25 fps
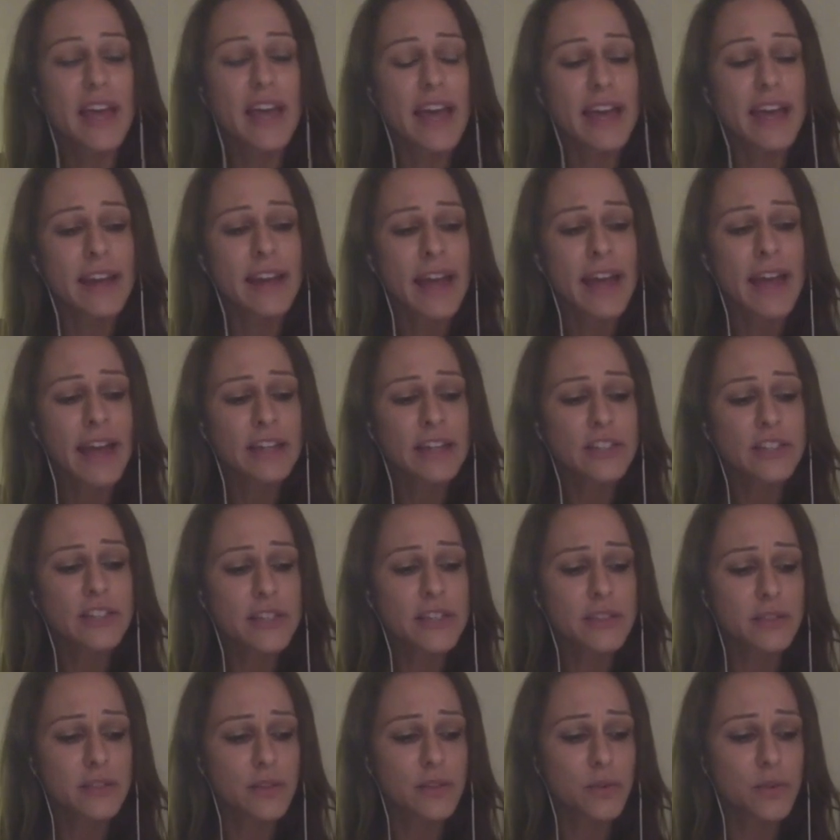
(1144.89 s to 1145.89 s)
And
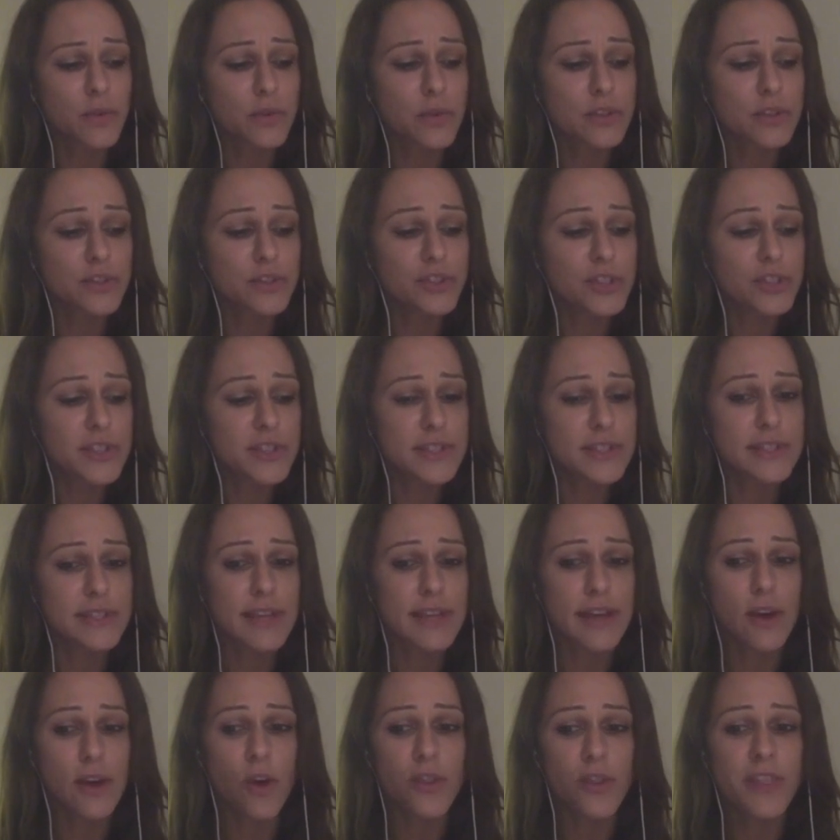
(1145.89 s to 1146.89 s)
actually, just
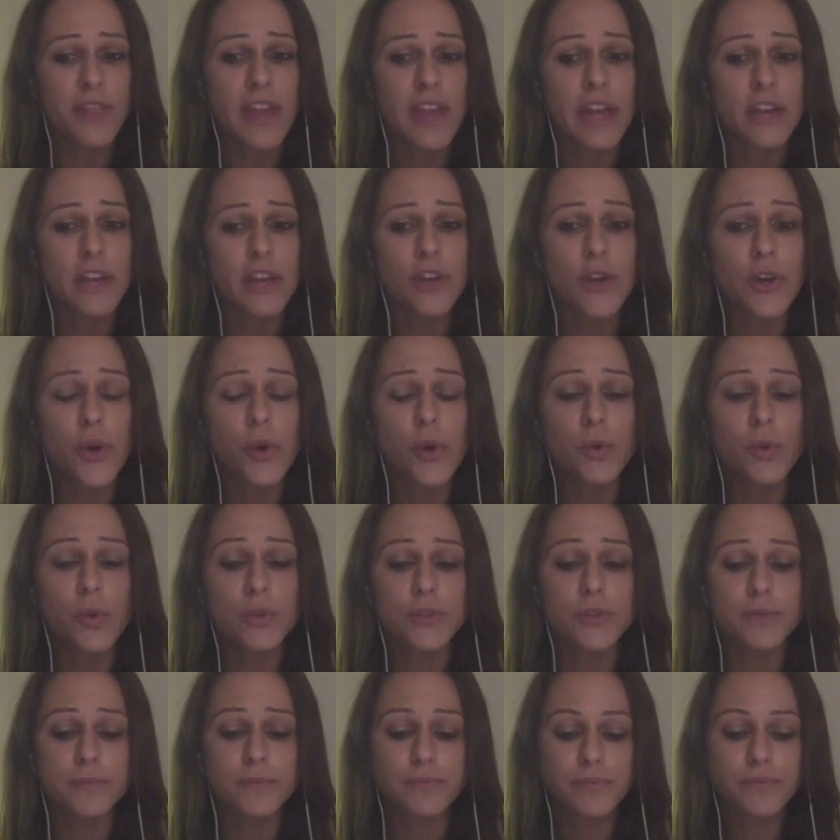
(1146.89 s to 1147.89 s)
on that note,
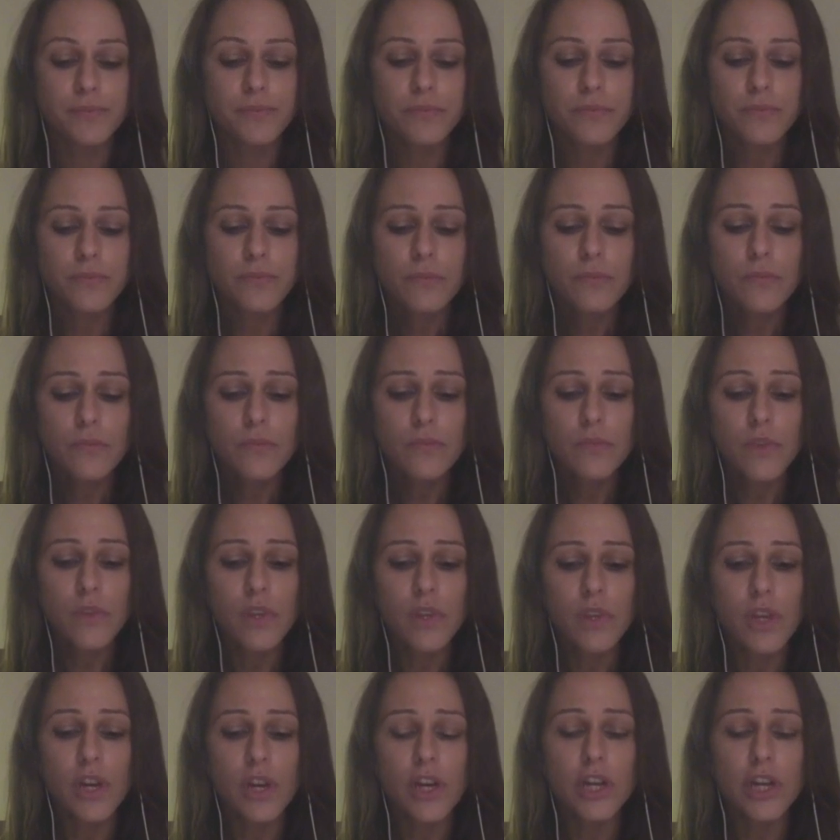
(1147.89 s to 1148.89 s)

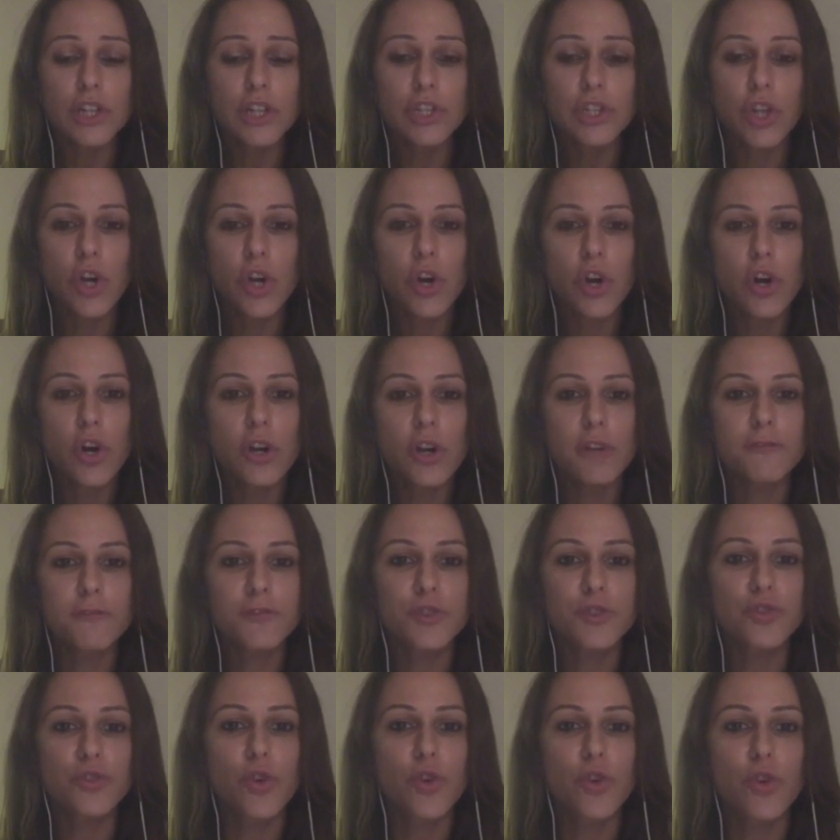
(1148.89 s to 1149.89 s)
a lot of
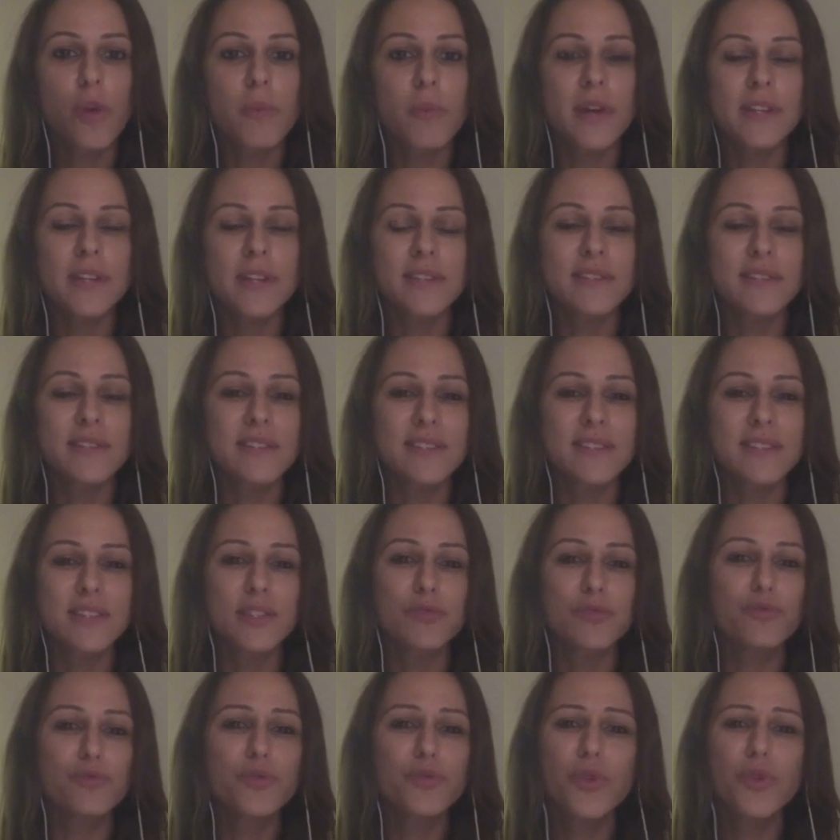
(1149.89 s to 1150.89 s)
traumas,
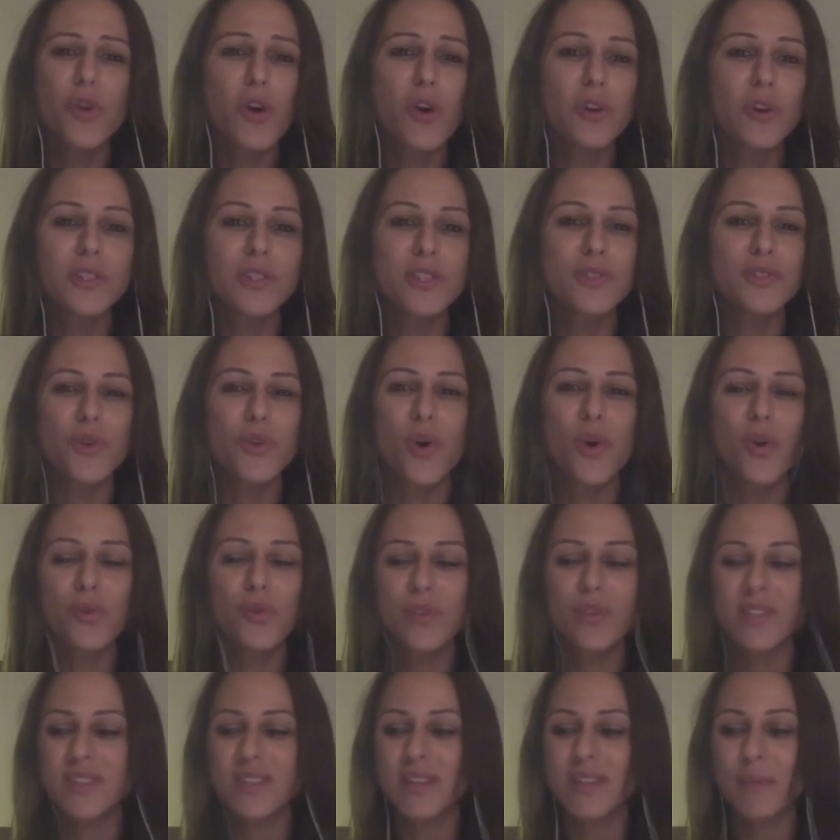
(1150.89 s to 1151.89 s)
the root cause is
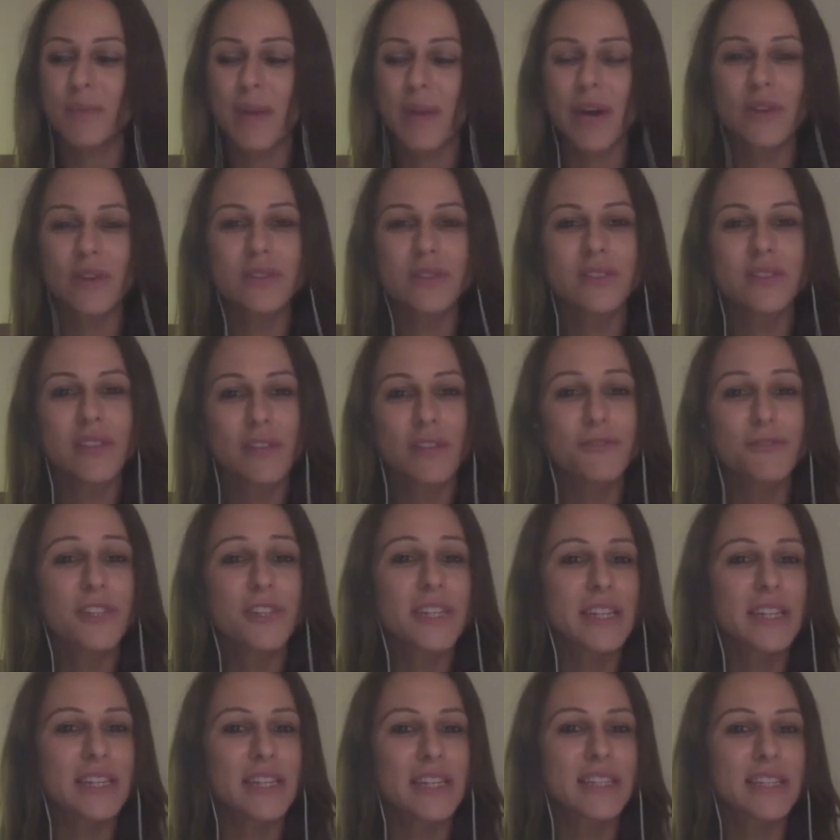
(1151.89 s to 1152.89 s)
always about
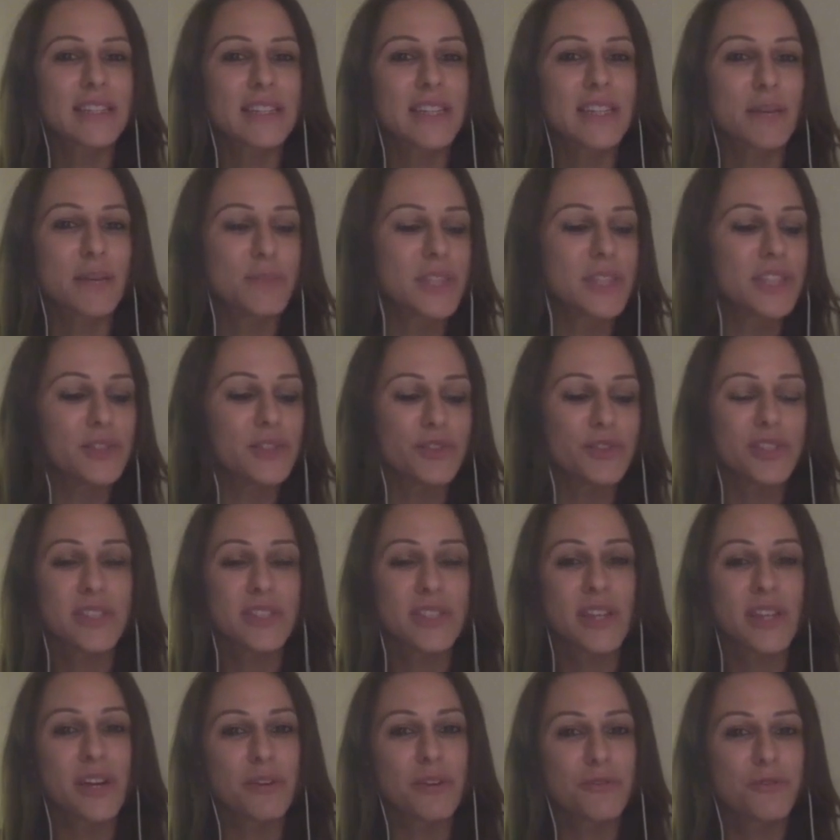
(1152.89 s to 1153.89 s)
loving and accepting
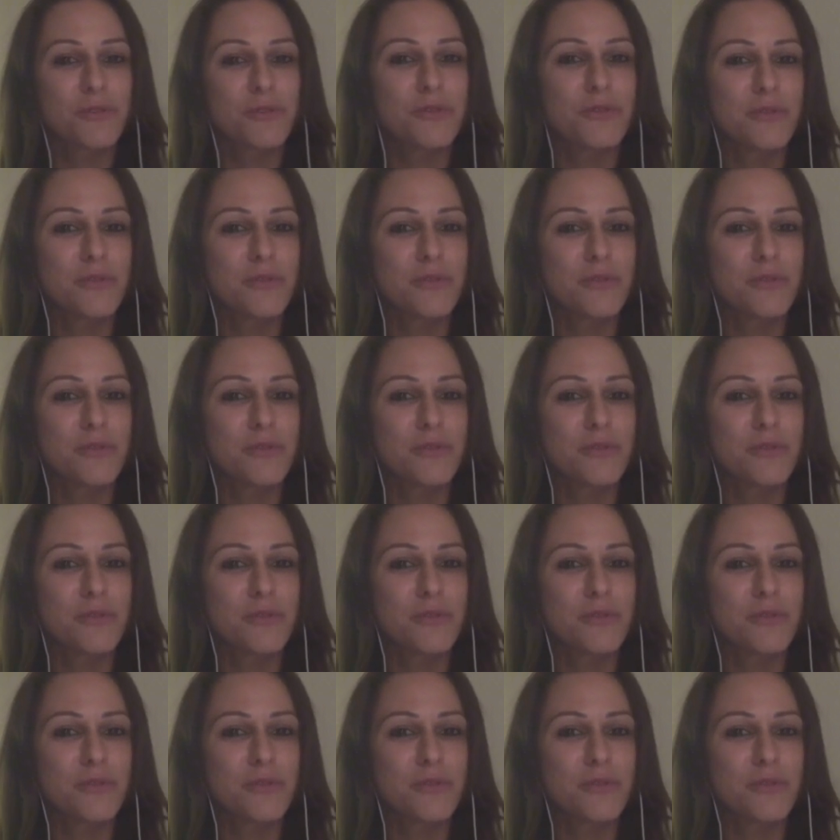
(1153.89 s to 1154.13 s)
yourself.